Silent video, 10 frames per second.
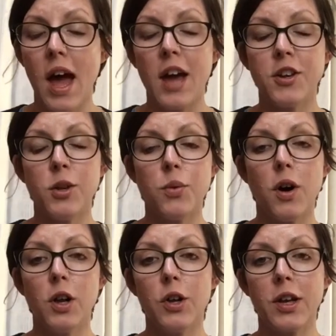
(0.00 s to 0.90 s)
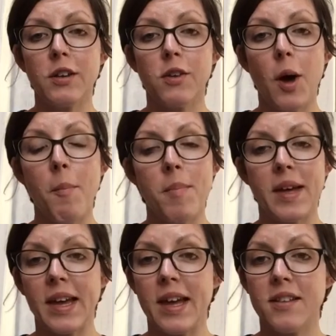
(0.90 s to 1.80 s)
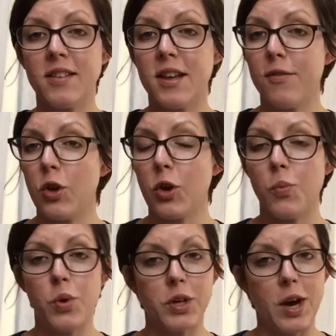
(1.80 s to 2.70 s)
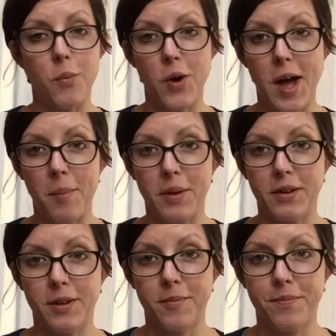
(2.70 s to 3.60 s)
and you are looking to unpick it and see if you can work out what happened.